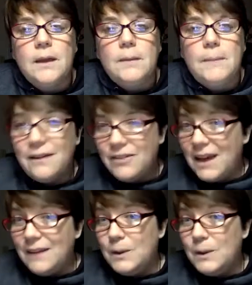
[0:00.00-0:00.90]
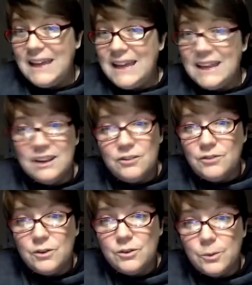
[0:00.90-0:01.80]
Back then, we didn't get a
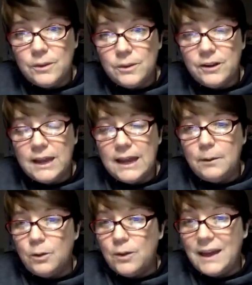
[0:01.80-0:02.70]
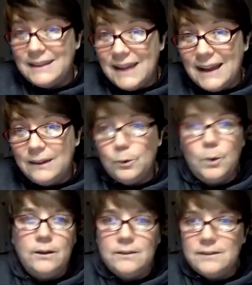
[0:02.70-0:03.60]
diffuser with our kit. We only got 9
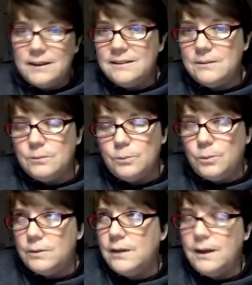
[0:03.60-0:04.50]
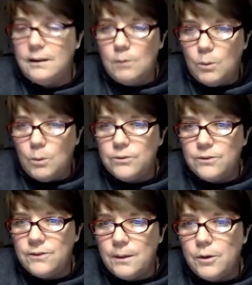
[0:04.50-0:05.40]
oils and it was like almost the
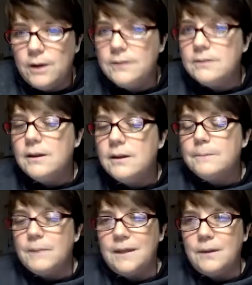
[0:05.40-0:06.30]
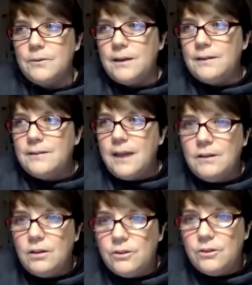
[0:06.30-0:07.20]
same price. I think it was like
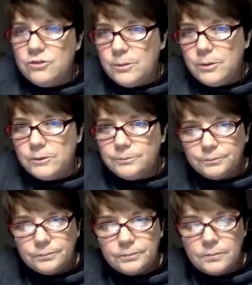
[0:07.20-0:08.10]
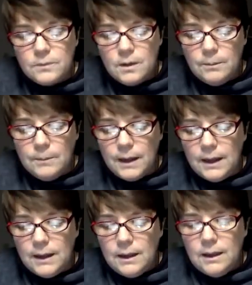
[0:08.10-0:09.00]
$10 cheaper. But
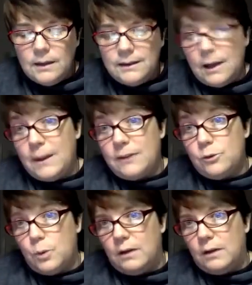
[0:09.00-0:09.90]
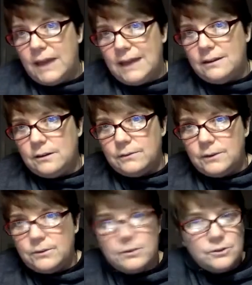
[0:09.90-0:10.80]
now we get 12 and a
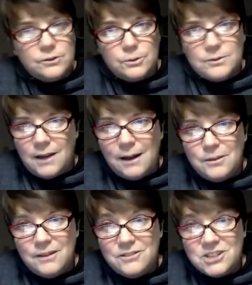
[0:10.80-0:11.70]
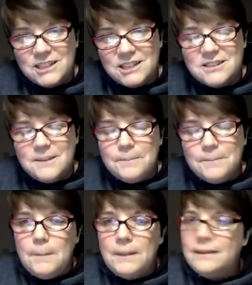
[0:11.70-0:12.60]
diffuser. So times have changed.
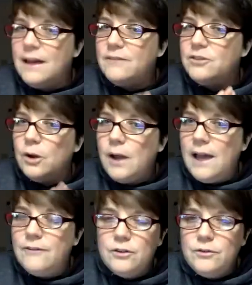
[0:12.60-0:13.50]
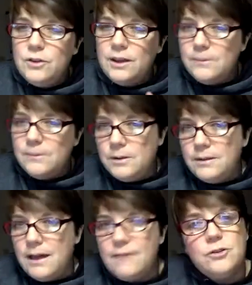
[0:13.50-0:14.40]
But lavender, after a few days of putting
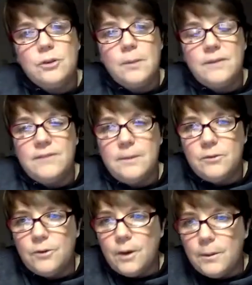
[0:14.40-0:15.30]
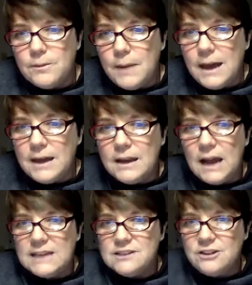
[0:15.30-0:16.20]
lavender on my feet before I went to bed,
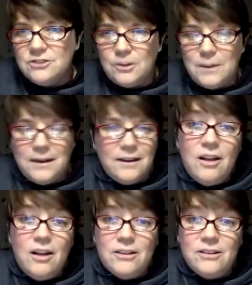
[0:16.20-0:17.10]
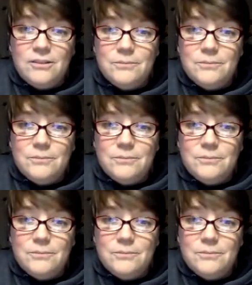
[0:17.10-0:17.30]
I started dreaming in color.